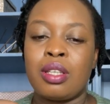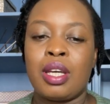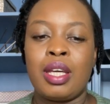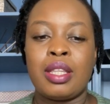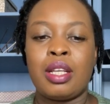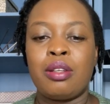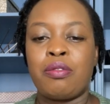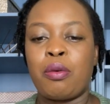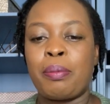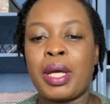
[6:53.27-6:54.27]
and then
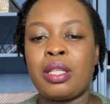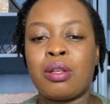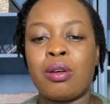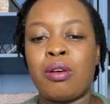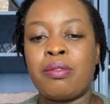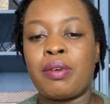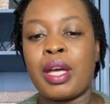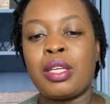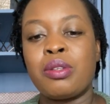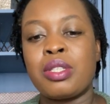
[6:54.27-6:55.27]
for binding off I
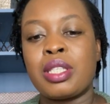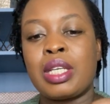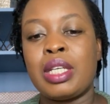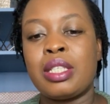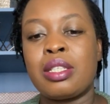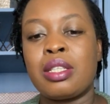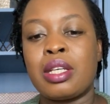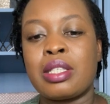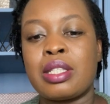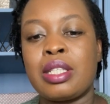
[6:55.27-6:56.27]
used
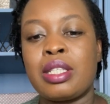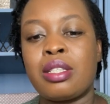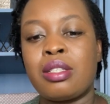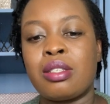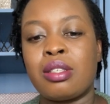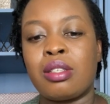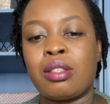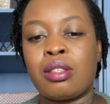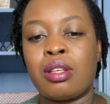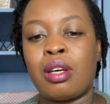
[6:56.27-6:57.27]
Kitchener stitch,
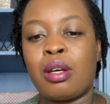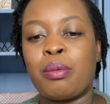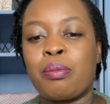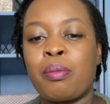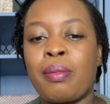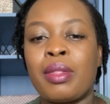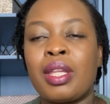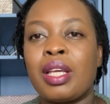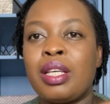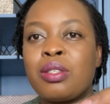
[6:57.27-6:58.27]
and
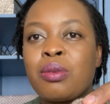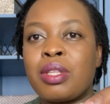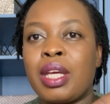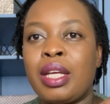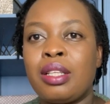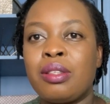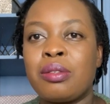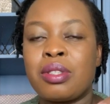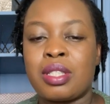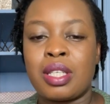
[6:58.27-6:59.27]
so the end
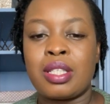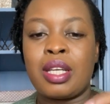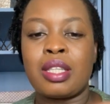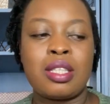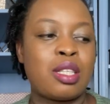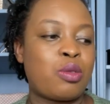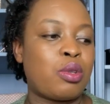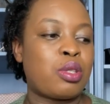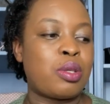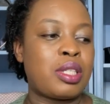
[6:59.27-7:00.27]
looks just like this as
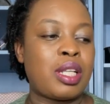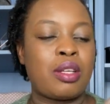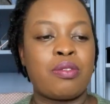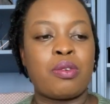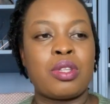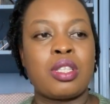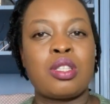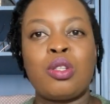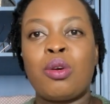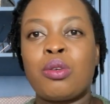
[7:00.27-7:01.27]
well. So it's like you've got this long